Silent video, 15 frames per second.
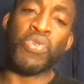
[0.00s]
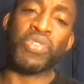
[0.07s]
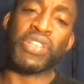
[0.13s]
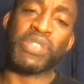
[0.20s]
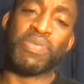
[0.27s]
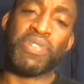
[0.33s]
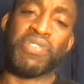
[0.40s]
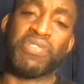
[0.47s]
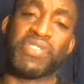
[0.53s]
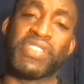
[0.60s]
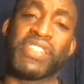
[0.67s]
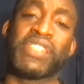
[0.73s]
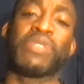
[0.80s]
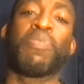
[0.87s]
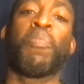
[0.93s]

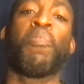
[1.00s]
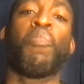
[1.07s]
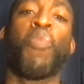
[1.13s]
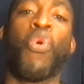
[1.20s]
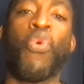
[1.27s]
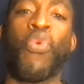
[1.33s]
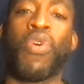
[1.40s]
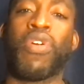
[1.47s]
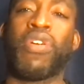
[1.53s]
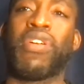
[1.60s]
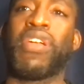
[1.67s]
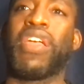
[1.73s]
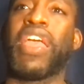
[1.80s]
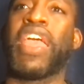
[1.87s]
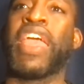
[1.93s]
experiences
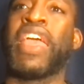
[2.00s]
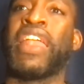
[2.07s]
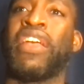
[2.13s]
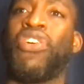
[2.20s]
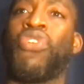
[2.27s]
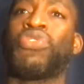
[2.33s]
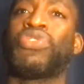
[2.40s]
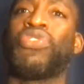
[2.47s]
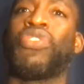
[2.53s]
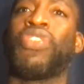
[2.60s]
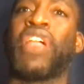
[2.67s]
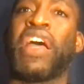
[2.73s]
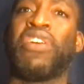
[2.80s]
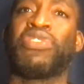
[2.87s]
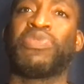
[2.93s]
more, and also
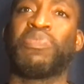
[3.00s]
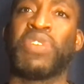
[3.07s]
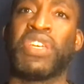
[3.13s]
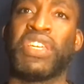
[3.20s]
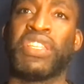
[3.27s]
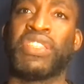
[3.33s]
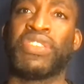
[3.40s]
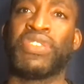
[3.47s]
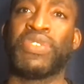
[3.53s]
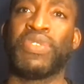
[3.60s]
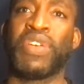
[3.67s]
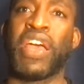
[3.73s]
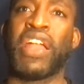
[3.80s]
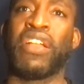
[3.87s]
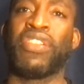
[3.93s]
allows me to
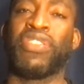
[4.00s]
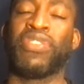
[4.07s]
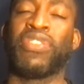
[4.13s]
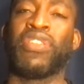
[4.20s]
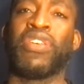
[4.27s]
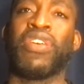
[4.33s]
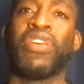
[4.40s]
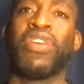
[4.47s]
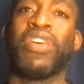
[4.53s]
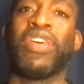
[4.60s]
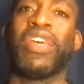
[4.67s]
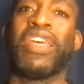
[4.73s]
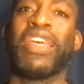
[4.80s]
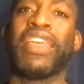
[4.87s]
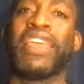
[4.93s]
kind of
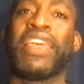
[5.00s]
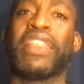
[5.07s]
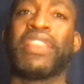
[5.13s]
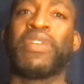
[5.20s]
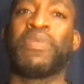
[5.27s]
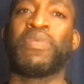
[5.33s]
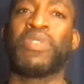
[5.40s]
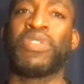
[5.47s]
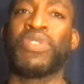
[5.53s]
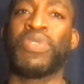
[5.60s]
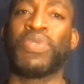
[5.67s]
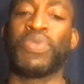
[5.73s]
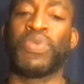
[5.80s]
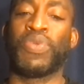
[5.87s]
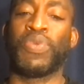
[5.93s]
get them
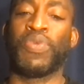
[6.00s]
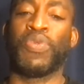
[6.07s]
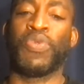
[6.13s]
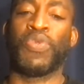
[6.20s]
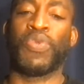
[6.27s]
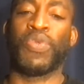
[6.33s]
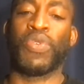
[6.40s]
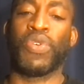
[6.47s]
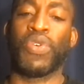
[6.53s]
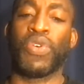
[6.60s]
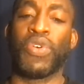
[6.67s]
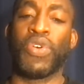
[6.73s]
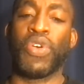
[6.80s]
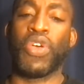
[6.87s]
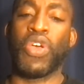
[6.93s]
to
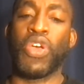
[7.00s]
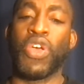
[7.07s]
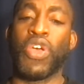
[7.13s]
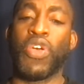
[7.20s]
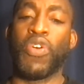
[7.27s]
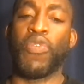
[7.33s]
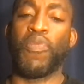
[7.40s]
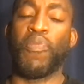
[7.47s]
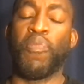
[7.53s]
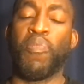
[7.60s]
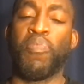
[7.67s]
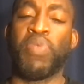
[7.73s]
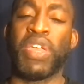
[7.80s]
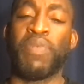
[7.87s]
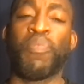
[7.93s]

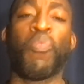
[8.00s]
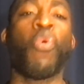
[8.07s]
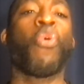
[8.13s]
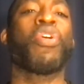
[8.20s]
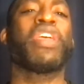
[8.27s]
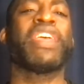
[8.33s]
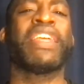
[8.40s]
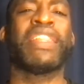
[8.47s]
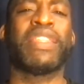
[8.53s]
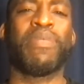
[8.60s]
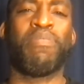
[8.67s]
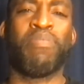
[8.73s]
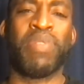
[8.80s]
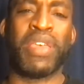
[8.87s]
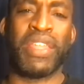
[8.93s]
be more
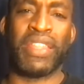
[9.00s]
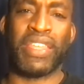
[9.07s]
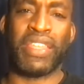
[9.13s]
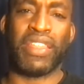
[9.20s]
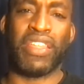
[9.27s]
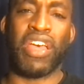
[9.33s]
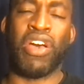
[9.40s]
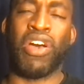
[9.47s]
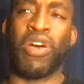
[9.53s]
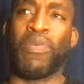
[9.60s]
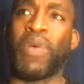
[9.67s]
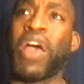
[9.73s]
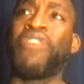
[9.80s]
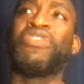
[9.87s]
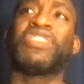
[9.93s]
independent.
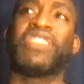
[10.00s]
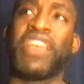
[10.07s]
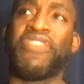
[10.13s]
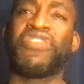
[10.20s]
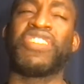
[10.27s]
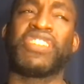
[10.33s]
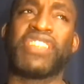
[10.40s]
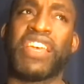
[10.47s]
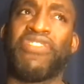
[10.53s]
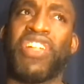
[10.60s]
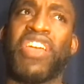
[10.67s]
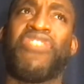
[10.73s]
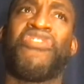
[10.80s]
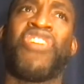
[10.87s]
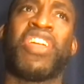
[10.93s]
I would definitely say,
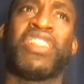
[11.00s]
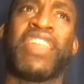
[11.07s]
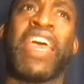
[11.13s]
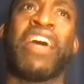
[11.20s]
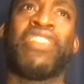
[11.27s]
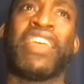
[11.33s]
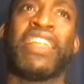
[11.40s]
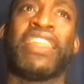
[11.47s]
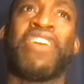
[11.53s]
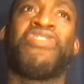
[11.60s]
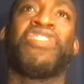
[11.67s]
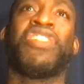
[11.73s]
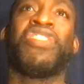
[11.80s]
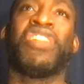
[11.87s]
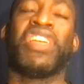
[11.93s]
like, right now they
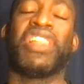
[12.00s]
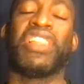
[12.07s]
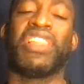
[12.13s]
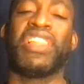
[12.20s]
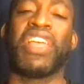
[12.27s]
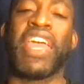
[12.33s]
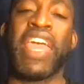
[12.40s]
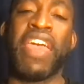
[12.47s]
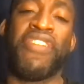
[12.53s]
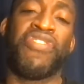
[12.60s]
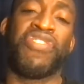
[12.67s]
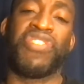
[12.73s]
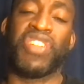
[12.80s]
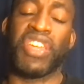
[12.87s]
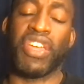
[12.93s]
definitely lean
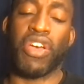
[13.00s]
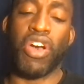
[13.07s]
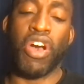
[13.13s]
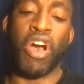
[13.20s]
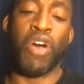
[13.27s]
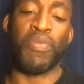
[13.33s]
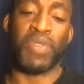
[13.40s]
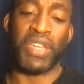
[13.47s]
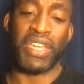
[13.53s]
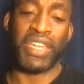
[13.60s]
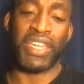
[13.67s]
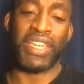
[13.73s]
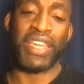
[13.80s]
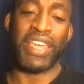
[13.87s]
heavily on me